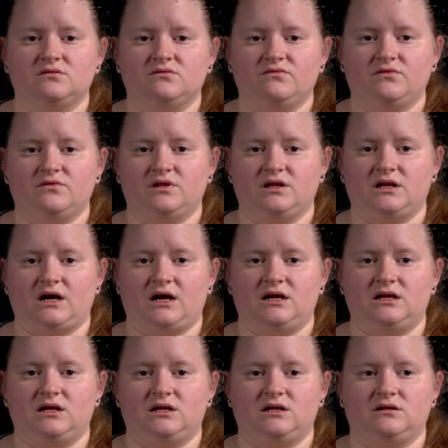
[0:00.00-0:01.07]
for the
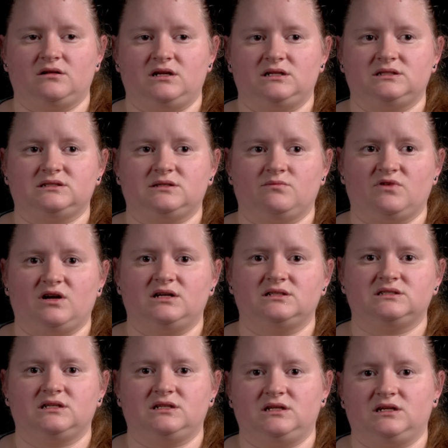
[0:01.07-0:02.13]
night and get some
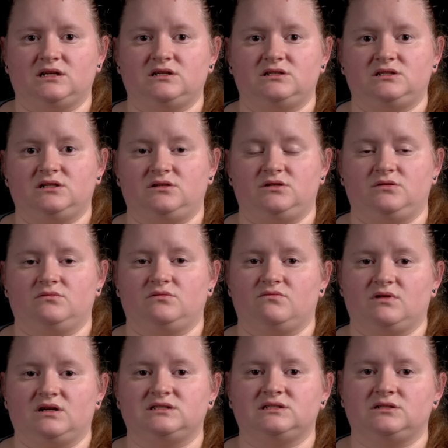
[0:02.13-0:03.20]
rest and then continue the
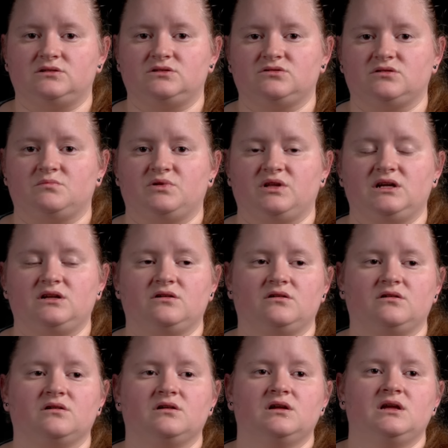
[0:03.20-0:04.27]
rest of the trip
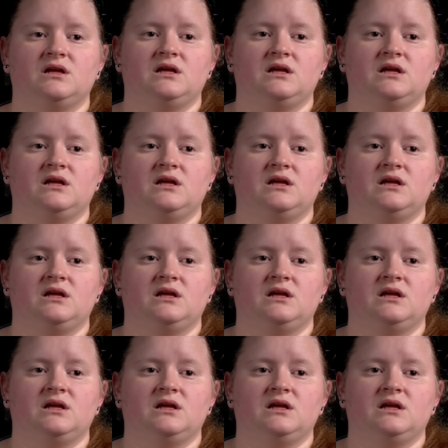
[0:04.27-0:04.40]
later?